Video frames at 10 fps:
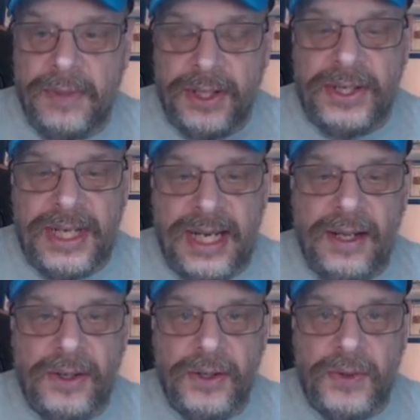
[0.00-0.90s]
The
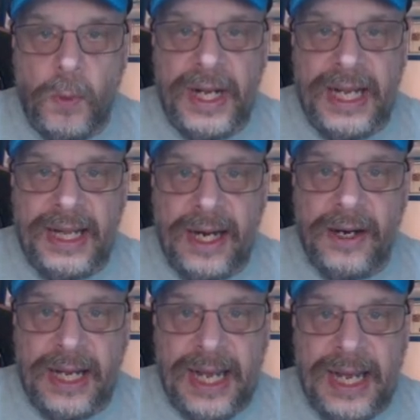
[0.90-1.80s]
Steelers winning
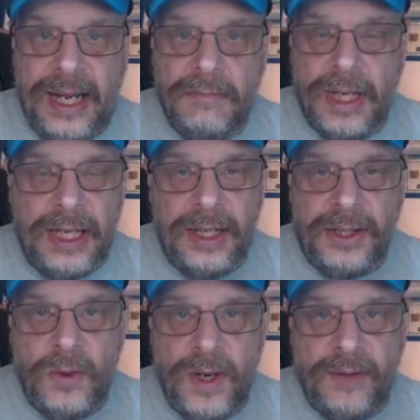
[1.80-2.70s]
their game
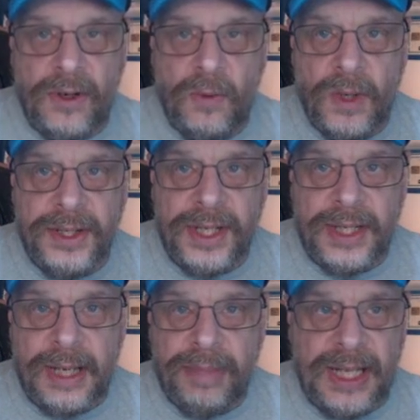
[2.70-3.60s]
against whoever it was
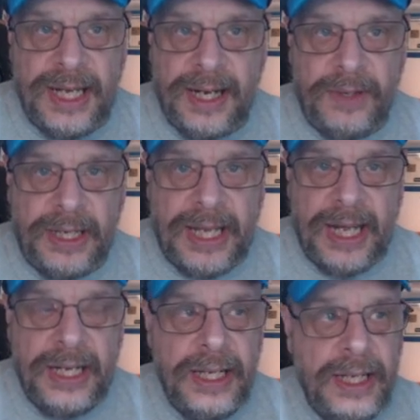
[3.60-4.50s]
that they played, I
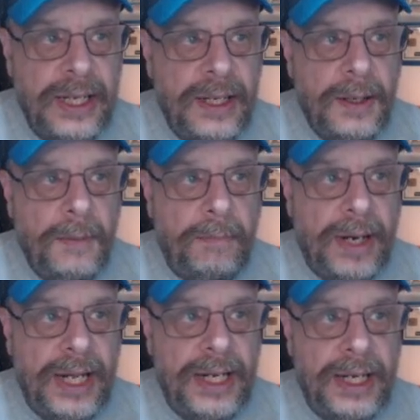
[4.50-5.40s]
forget.
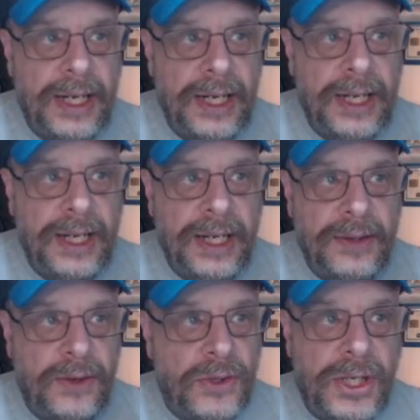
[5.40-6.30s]
But
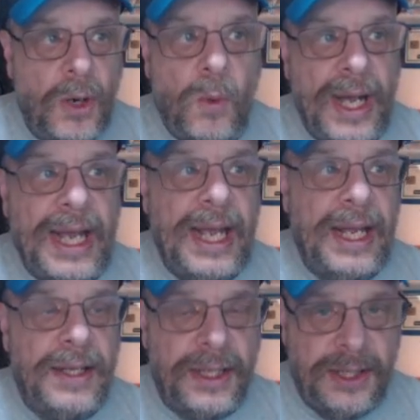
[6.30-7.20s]
there's no
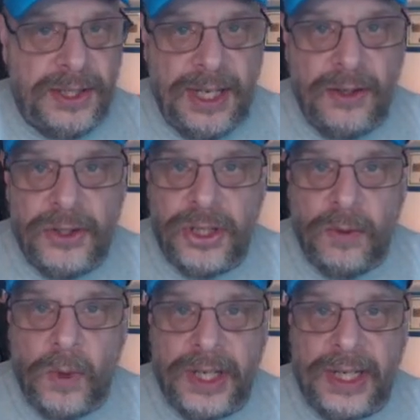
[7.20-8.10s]
way that the Steelers should have won